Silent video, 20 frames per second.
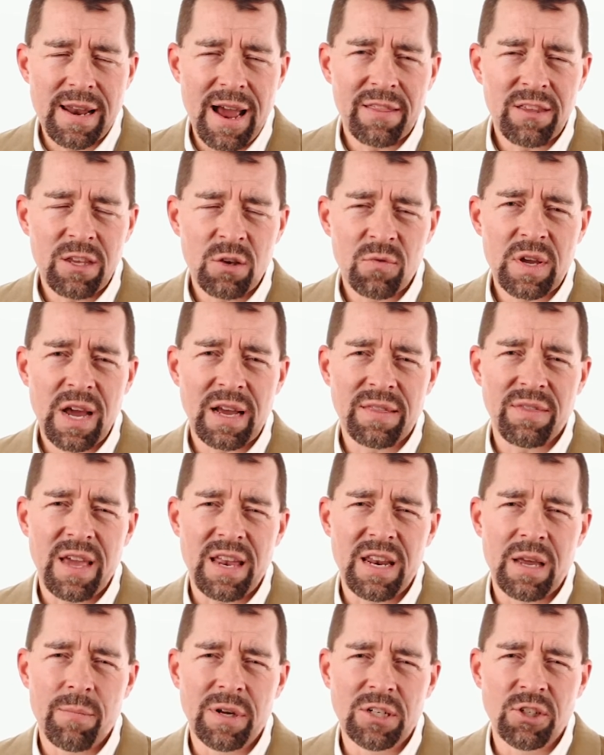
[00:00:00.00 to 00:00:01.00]
Now that you've got
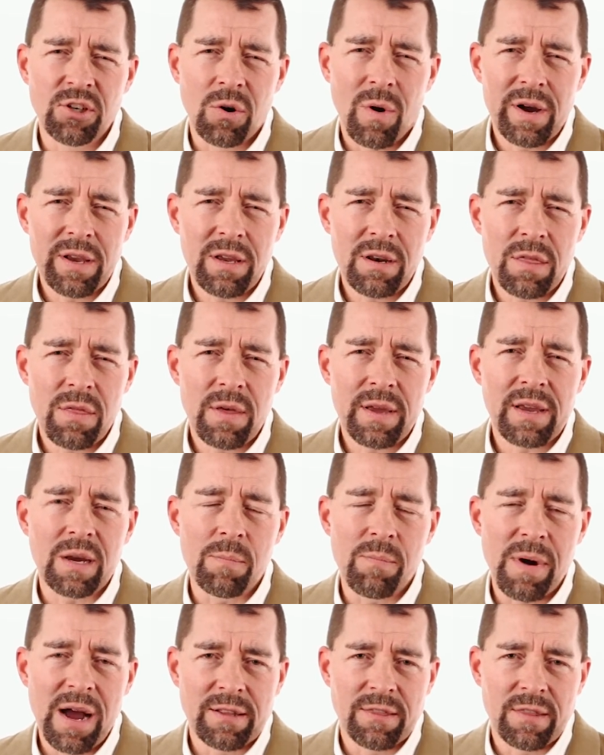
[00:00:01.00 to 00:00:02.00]
that image, I want you to
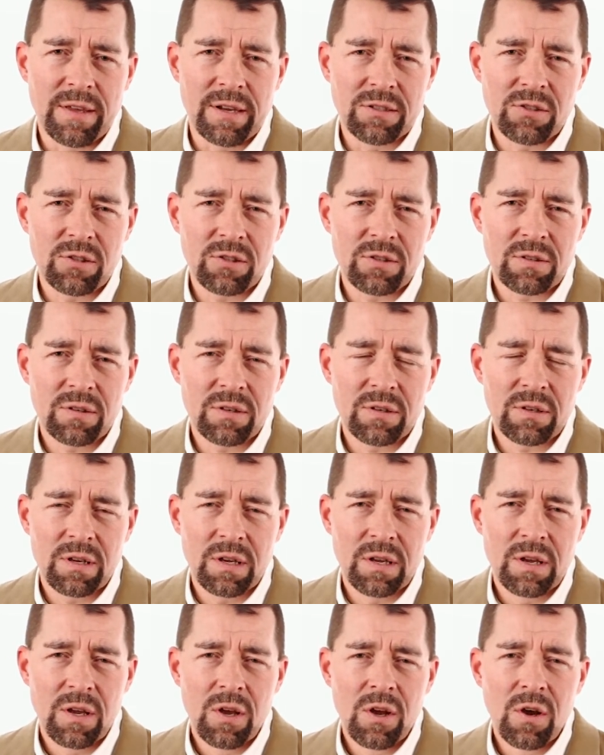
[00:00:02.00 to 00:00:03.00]
think about this.
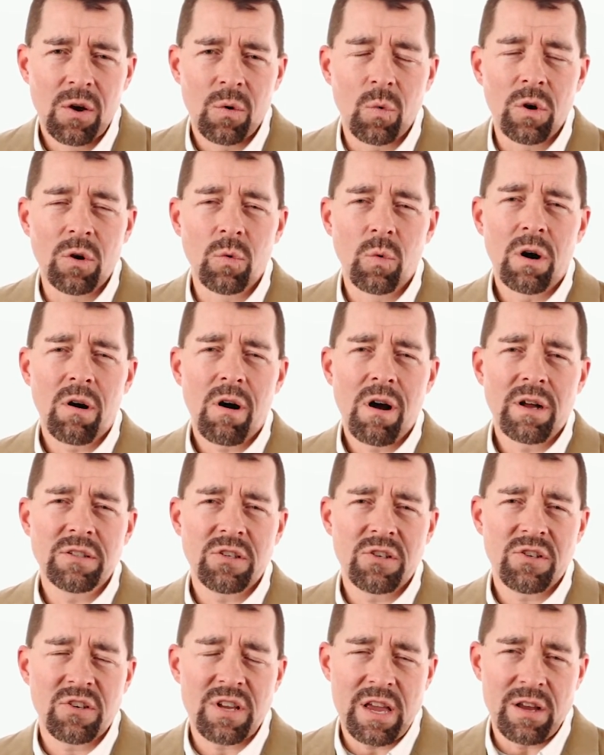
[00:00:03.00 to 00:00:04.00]
When we're
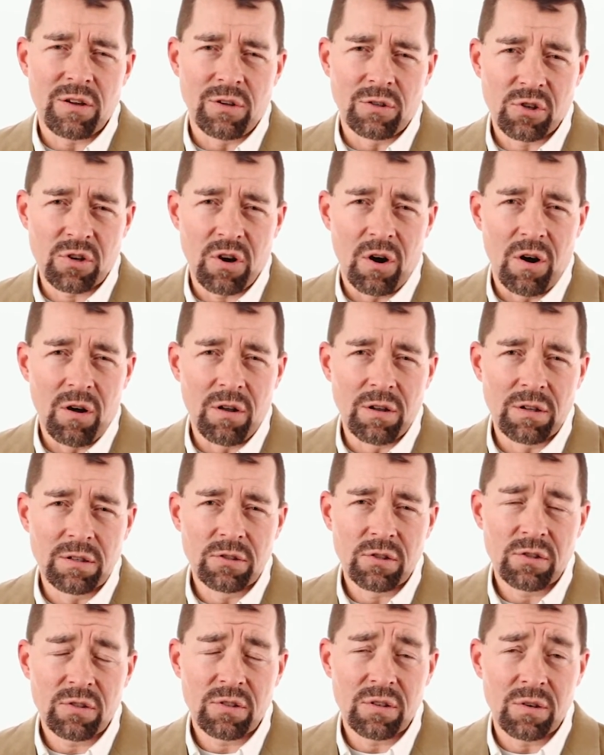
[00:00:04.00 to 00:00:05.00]
on sales
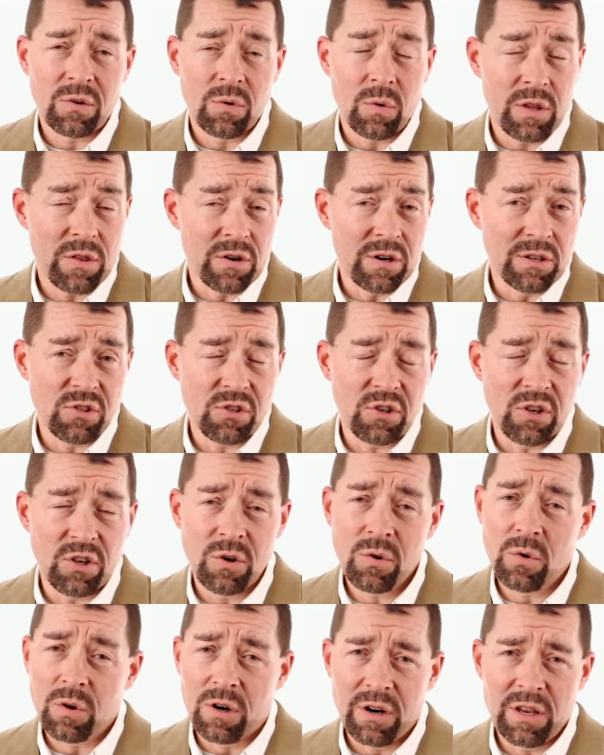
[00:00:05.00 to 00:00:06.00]
calls, whether it's
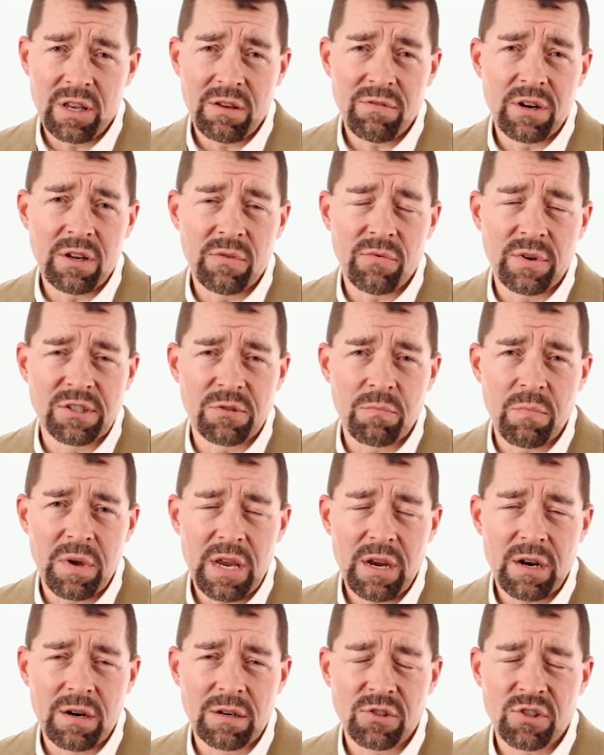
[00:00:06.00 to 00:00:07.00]
you or even if it's
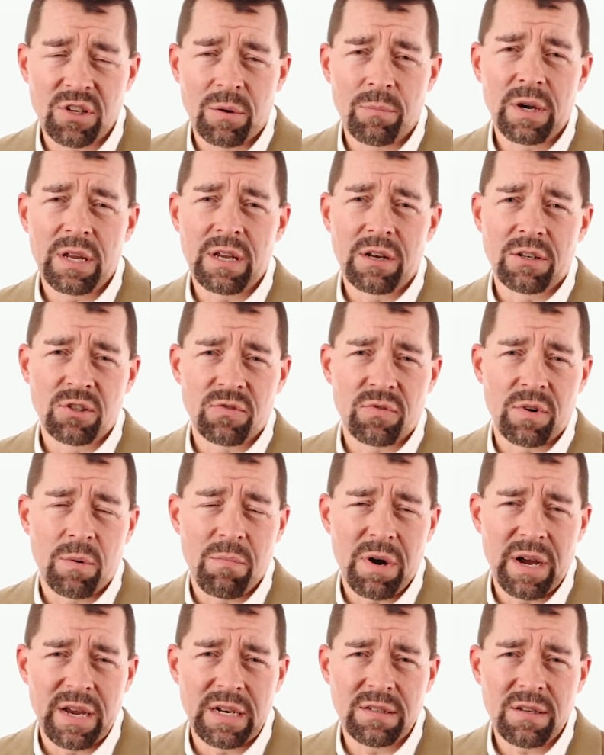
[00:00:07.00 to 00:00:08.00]
me or somebody else
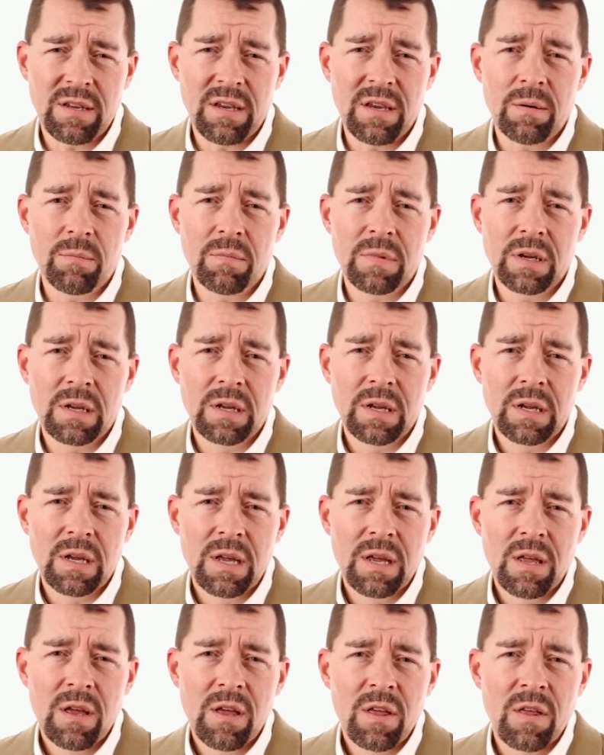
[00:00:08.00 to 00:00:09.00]
from my team,
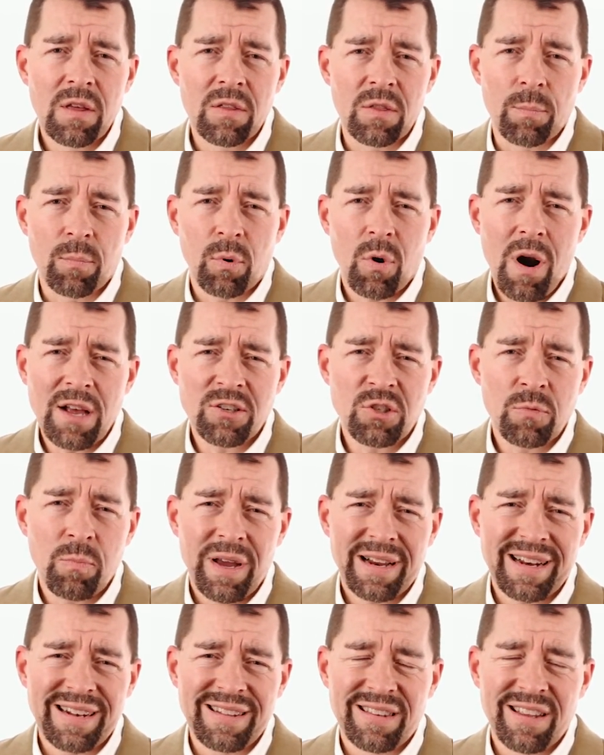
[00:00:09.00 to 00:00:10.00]
the
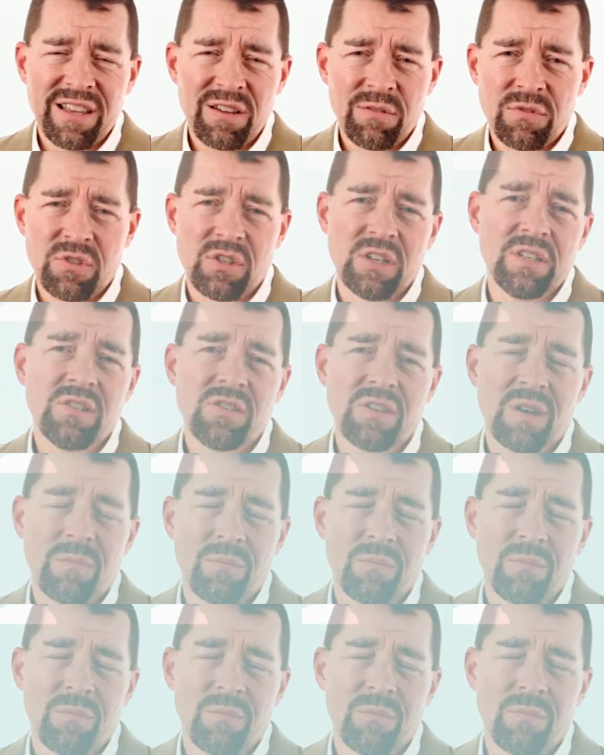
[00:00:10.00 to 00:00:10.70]
prospect lives in